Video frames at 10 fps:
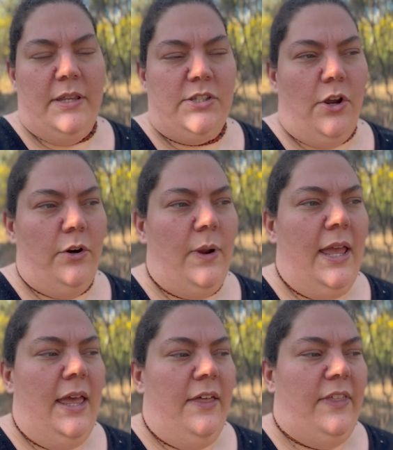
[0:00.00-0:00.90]
So
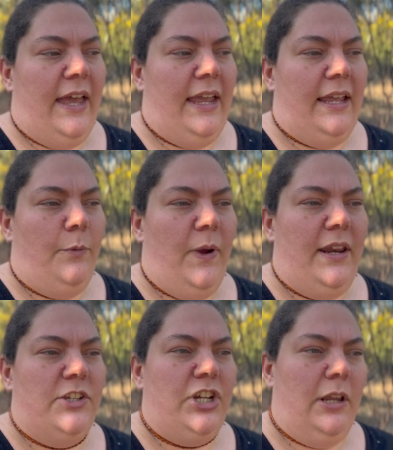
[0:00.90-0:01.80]
when
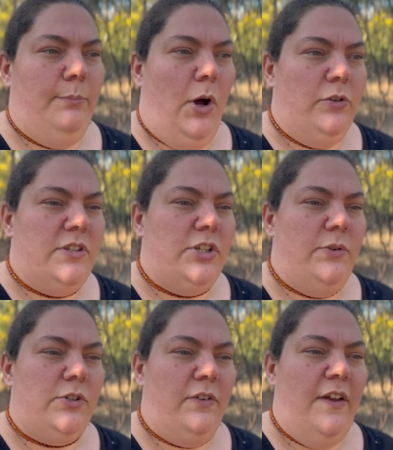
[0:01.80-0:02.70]
a chicken molts, you
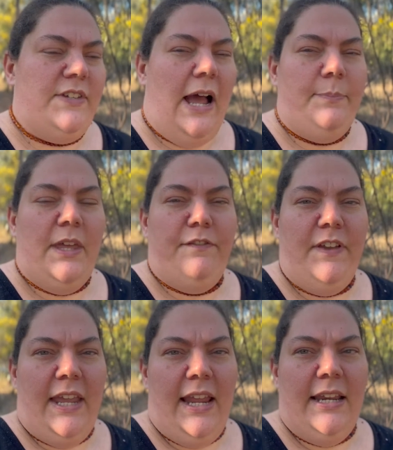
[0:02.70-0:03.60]
sort of have to up their
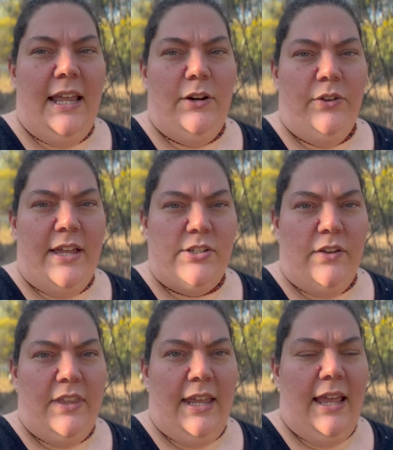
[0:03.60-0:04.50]
feed and all that sort
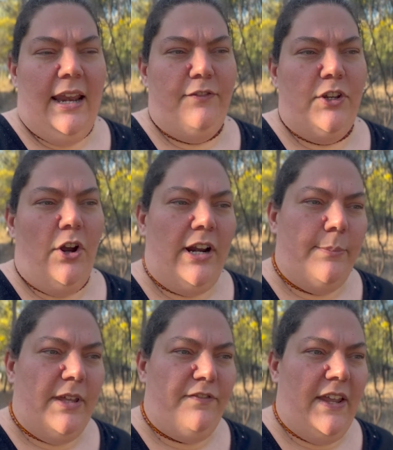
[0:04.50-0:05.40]
of thing, and if you don't
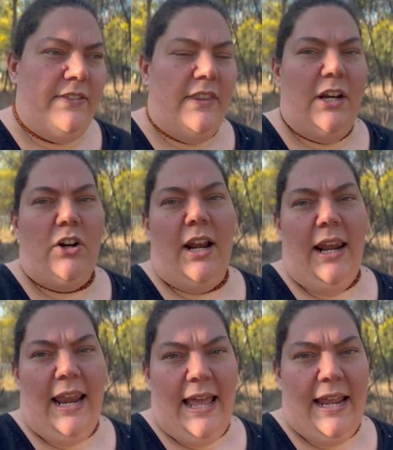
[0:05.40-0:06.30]
up their feed, then they're not going to
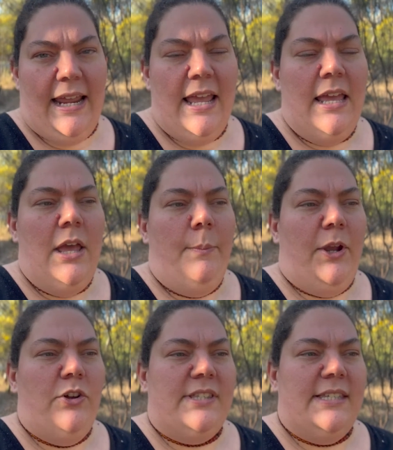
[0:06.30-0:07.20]
lay,
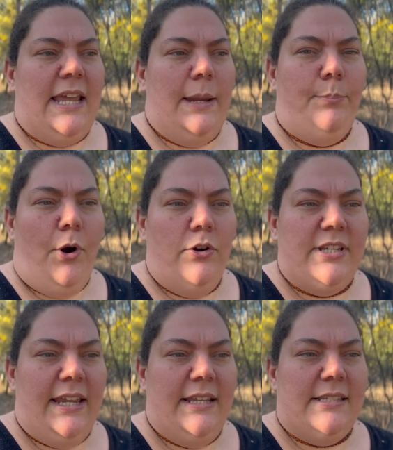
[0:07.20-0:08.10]
because the same
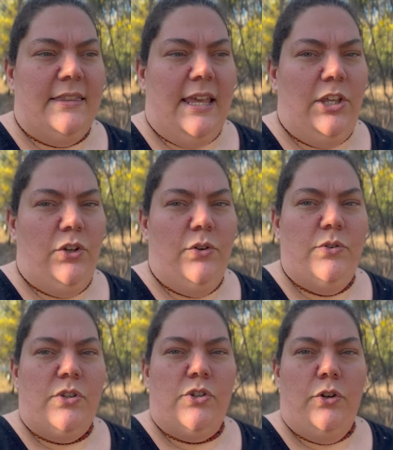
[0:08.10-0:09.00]
proteins that they
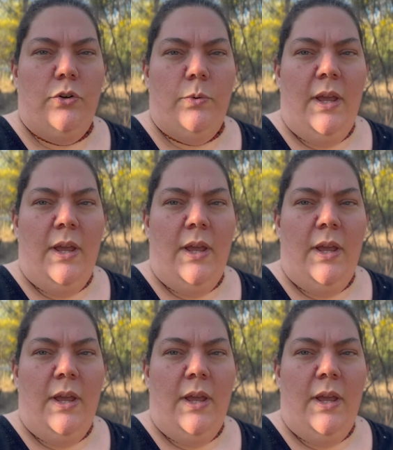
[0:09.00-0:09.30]
use to